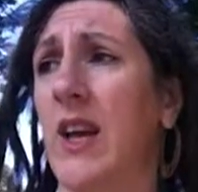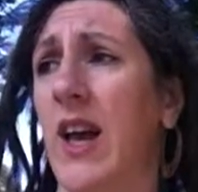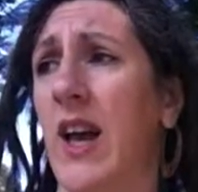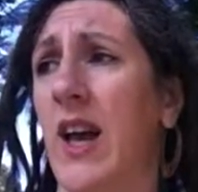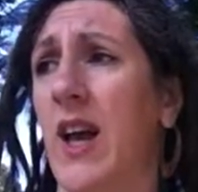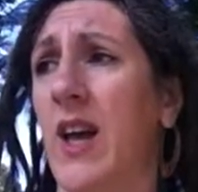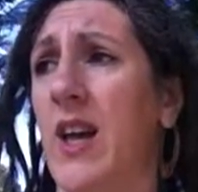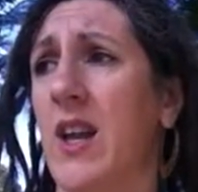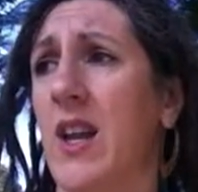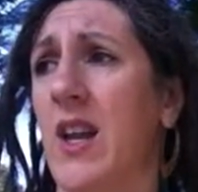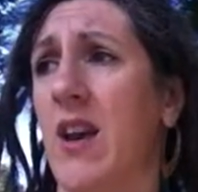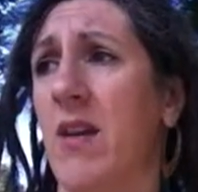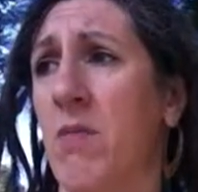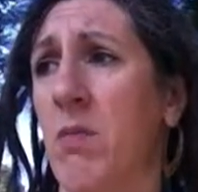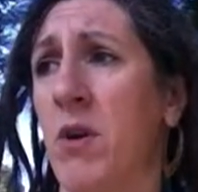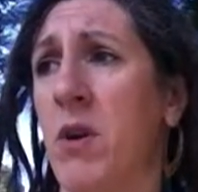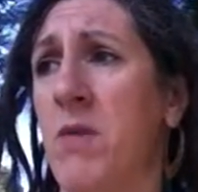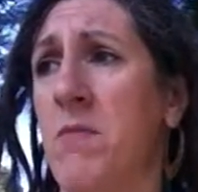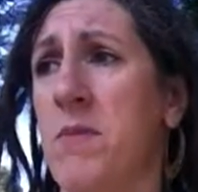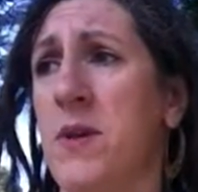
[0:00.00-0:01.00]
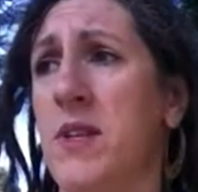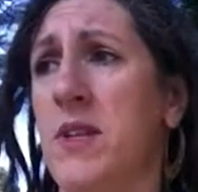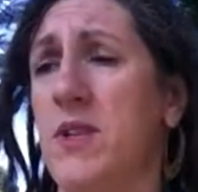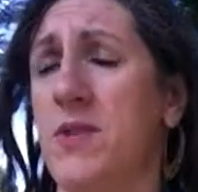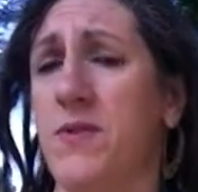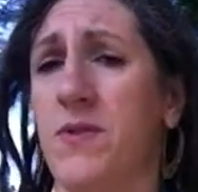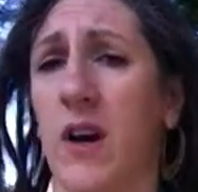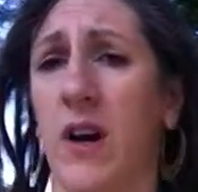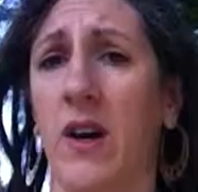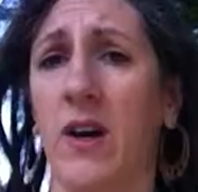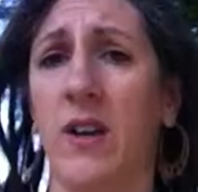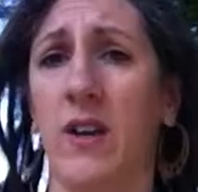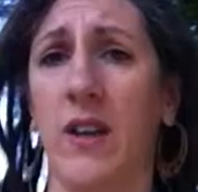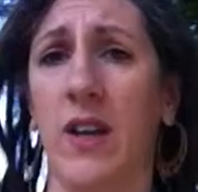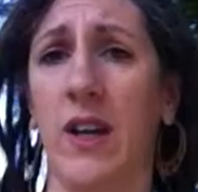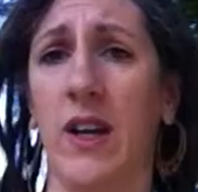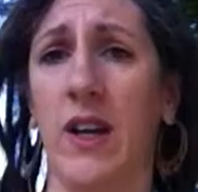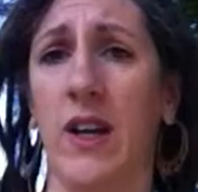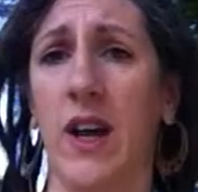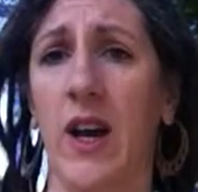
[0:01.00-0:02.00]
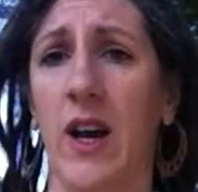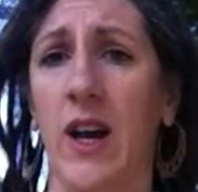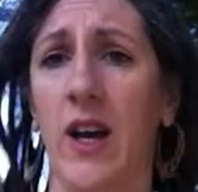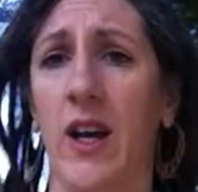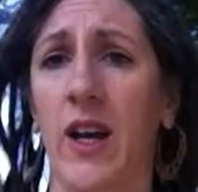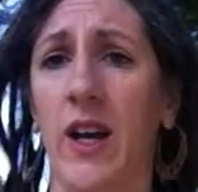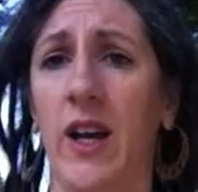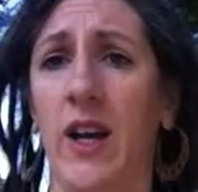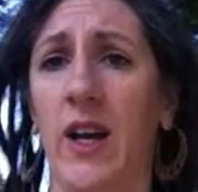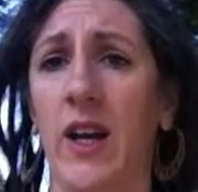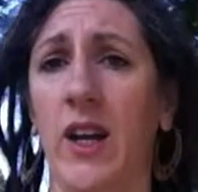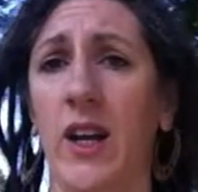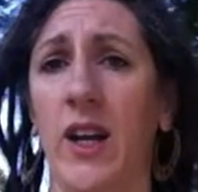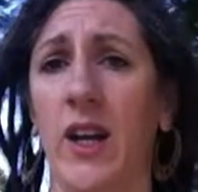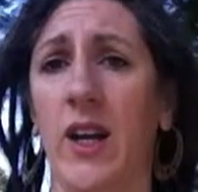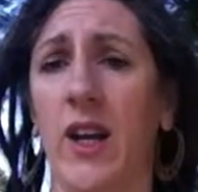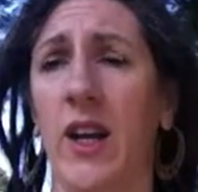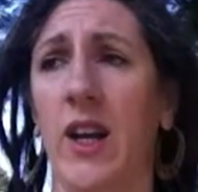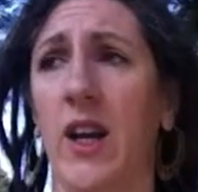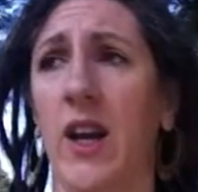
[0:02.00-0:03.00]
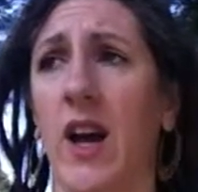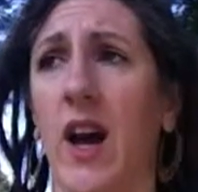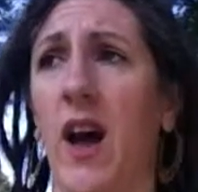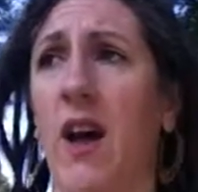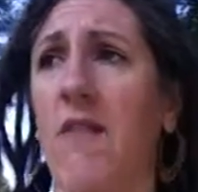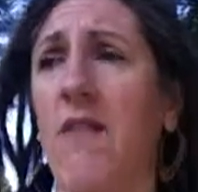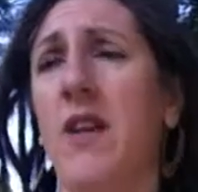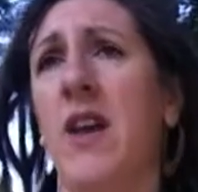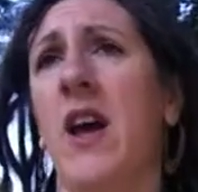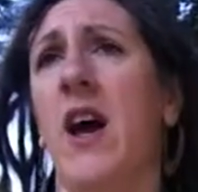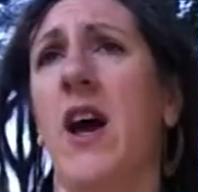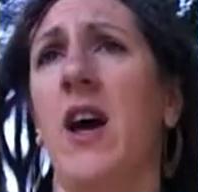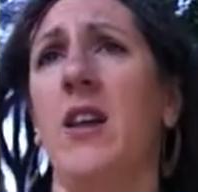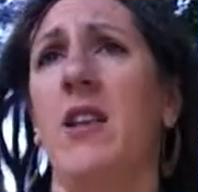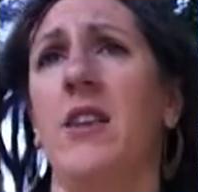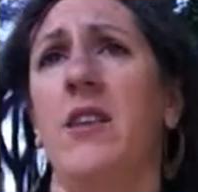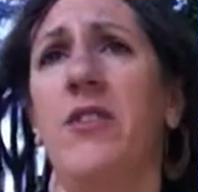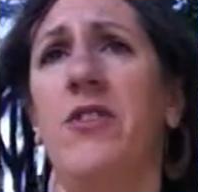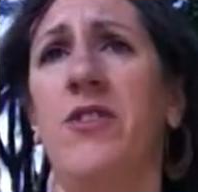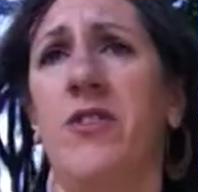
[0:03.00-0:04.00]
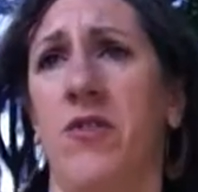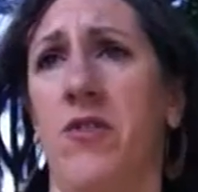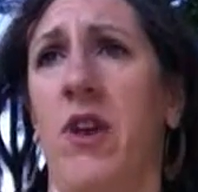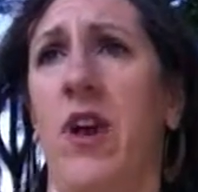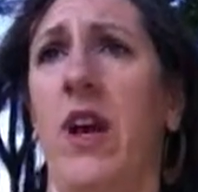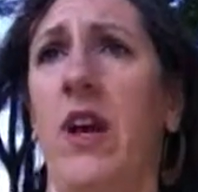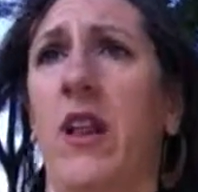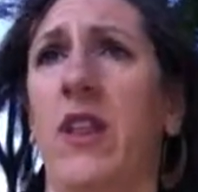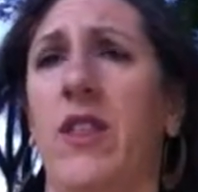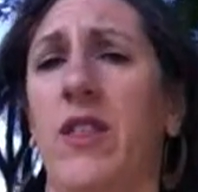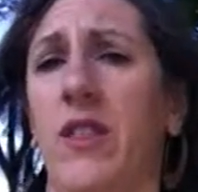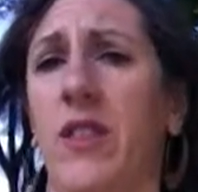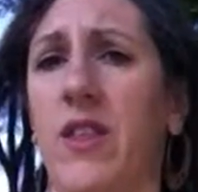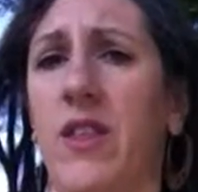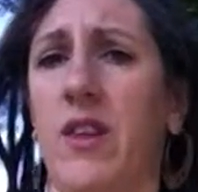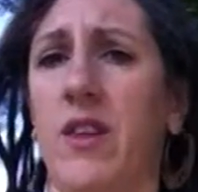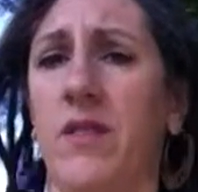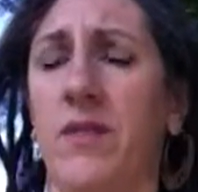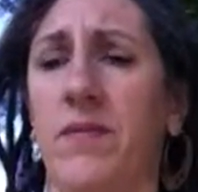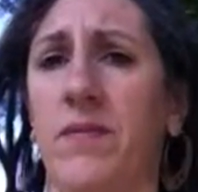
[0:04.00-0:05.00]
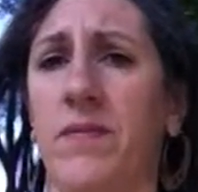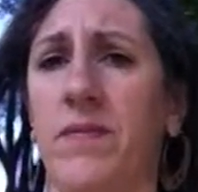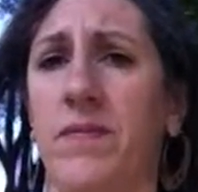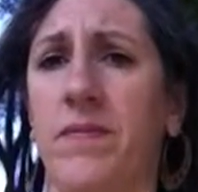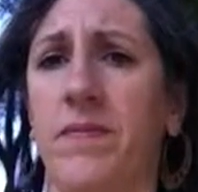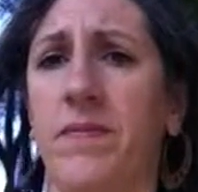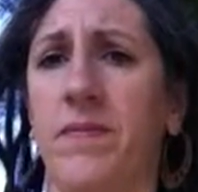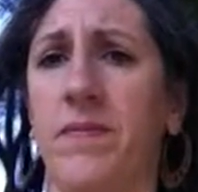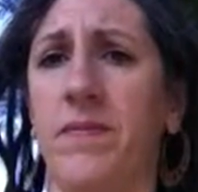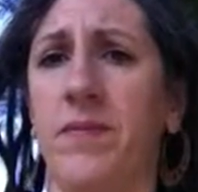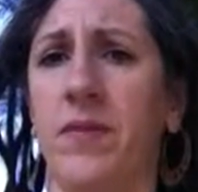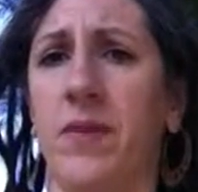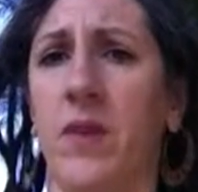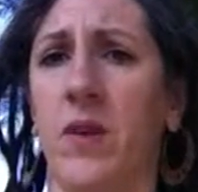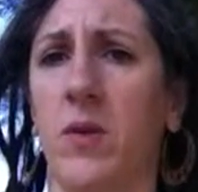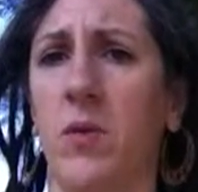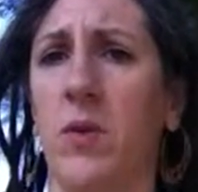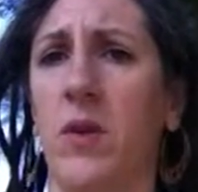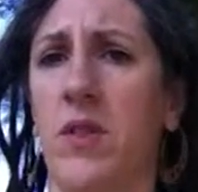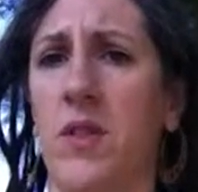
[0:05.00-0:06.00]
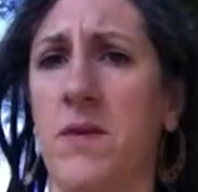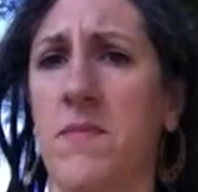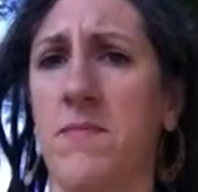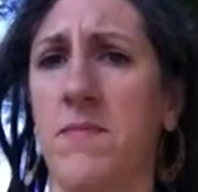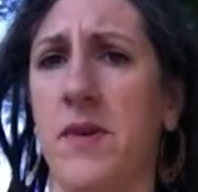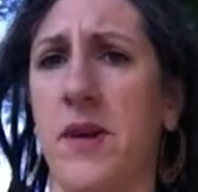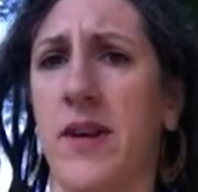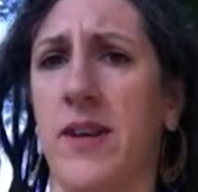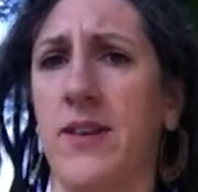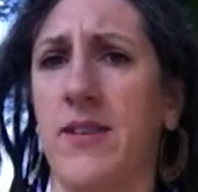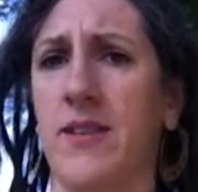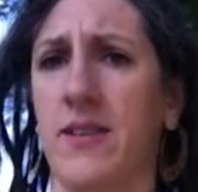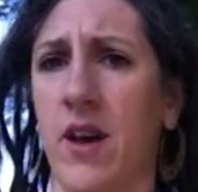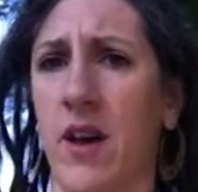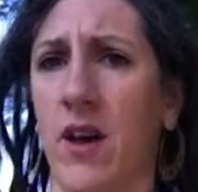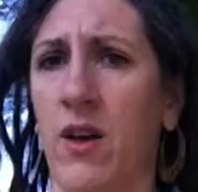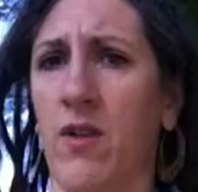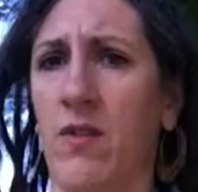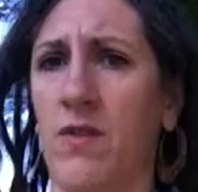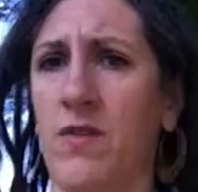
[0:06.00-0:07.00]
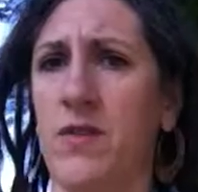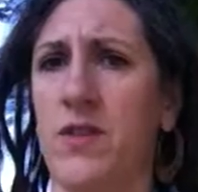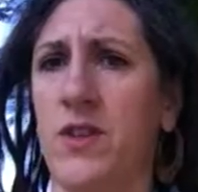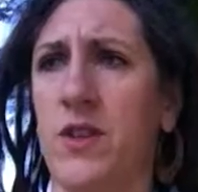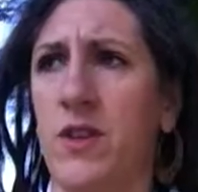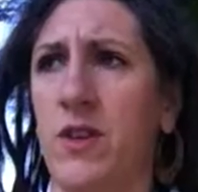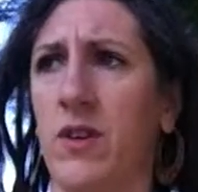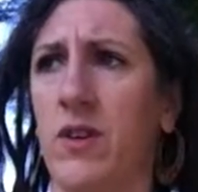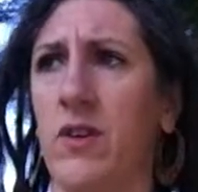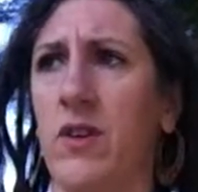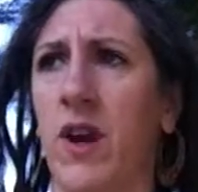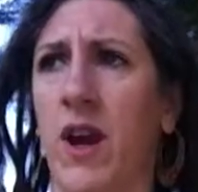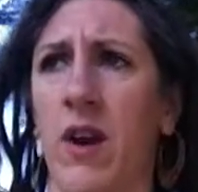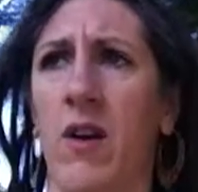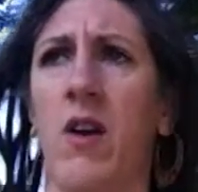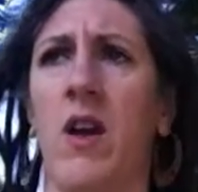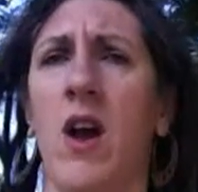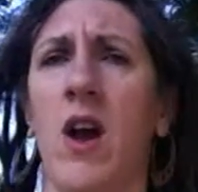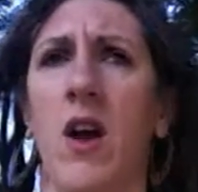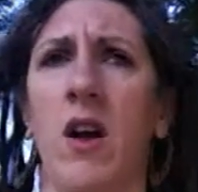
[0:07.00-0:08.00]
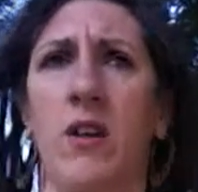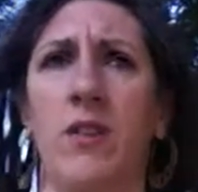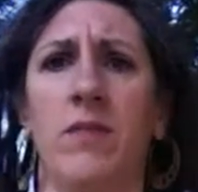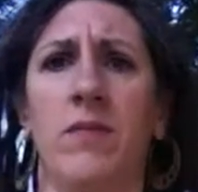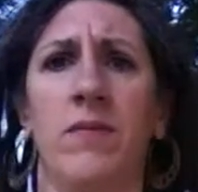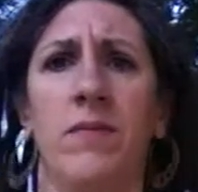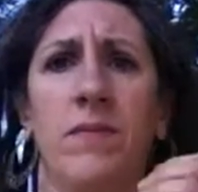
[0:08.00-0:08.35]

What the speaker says: and have pretty much felt like I haven't had the strength within myself to carry on.